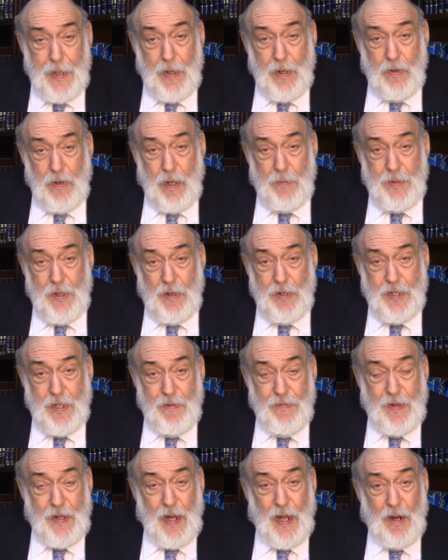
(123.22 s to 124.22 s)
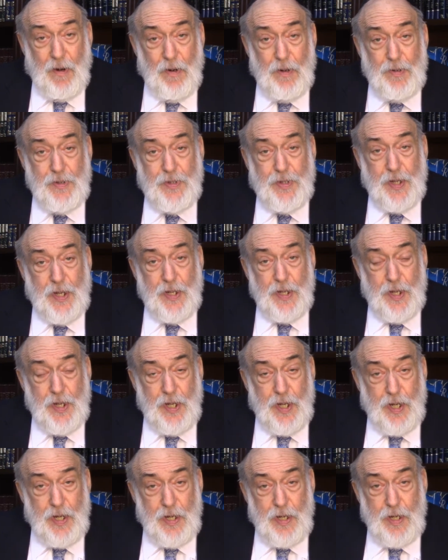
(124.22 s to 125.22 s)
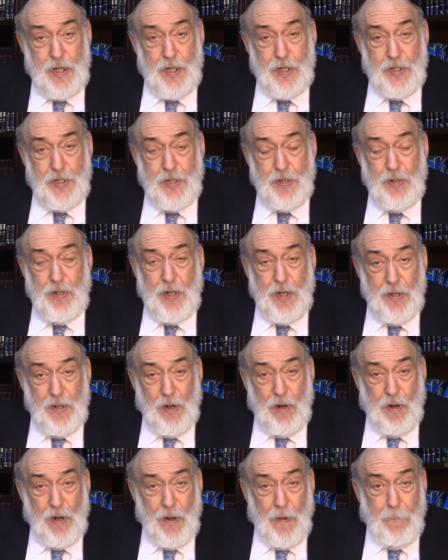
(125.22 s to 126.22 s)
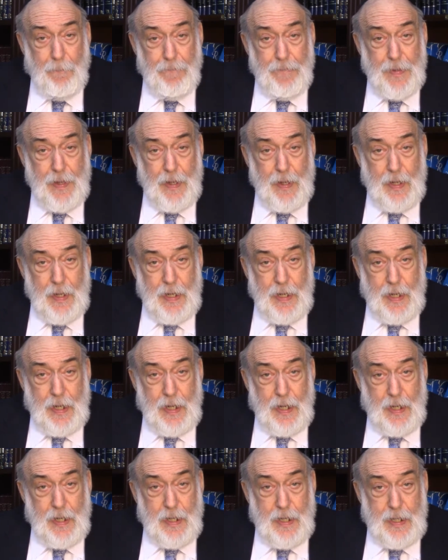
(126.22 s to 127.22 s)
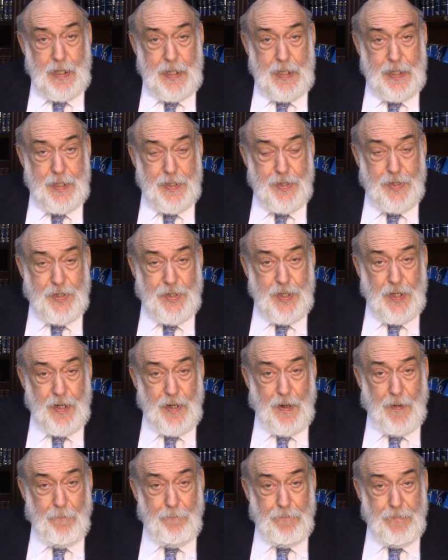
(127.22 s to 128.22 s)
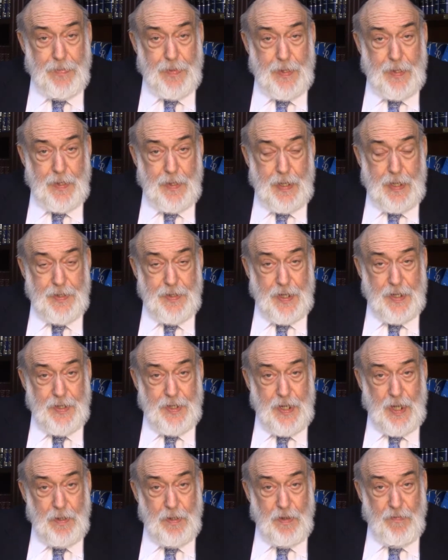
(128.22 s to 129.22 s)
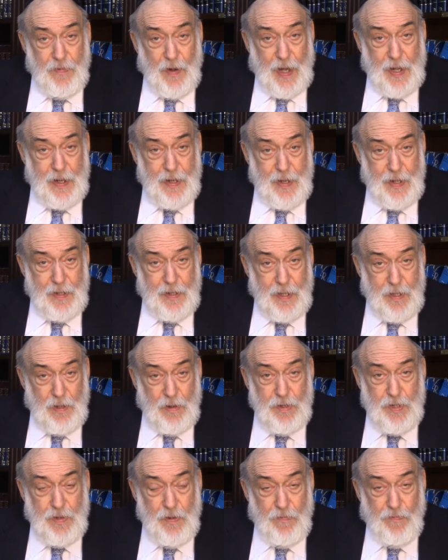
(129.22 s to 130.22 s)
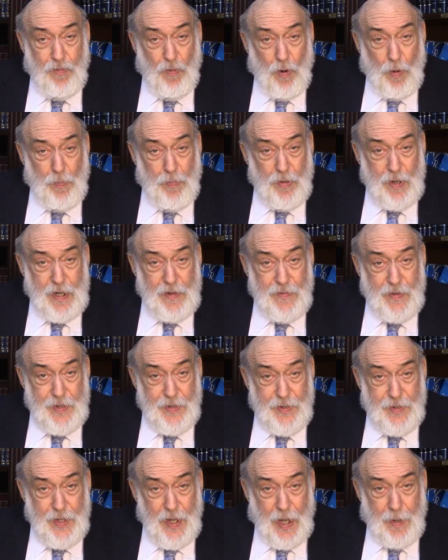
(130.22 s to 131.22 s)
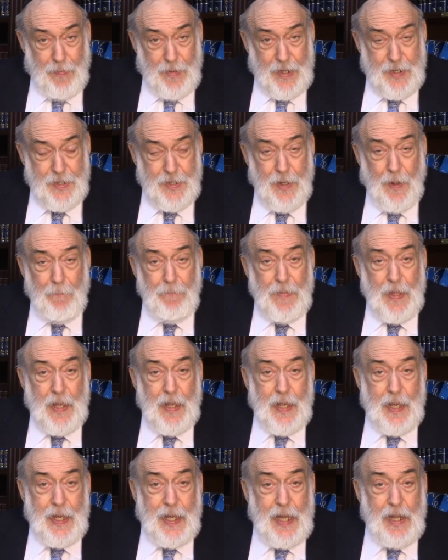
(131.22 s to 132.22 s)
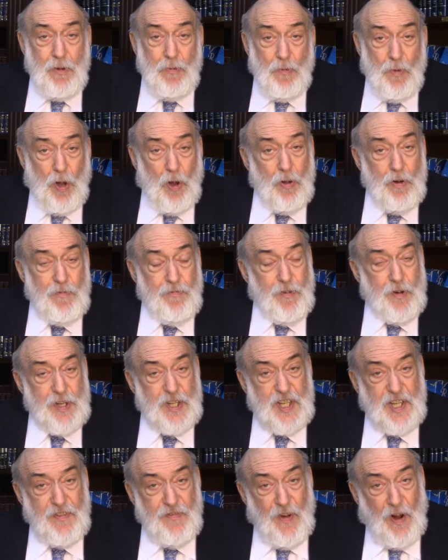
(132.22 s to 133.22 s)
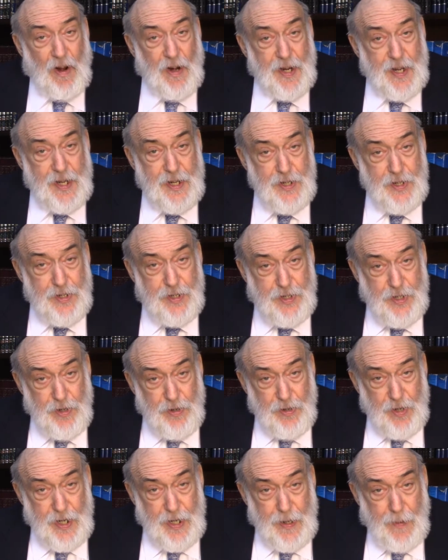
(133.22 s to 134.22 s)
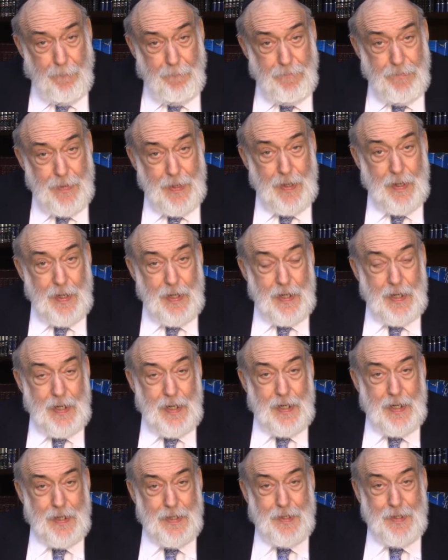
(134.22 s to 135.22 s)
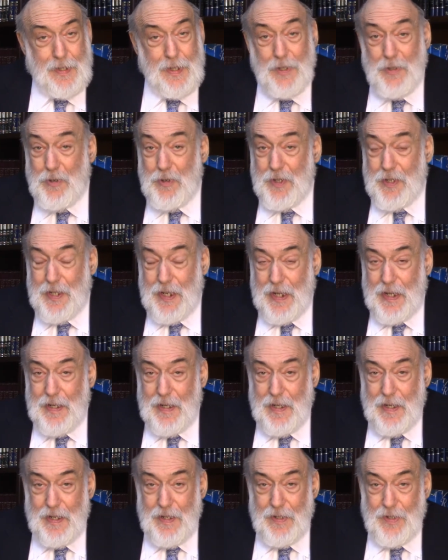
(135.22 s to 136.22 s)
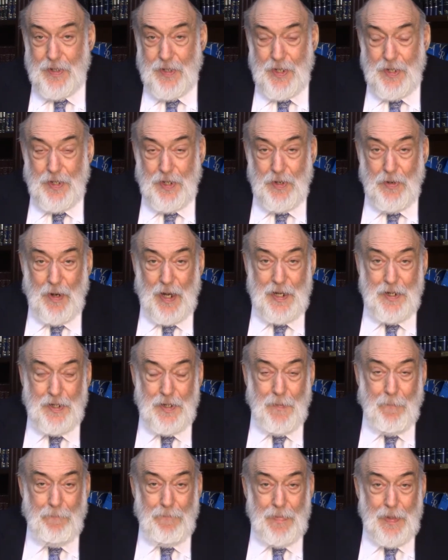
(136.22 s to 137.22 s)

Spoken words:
Rabbi Yosef Karo's Shulchan Aruch is, as I said, divided into those four previous topics. He wrote for Sephardic Jewry. It's an interesting situation.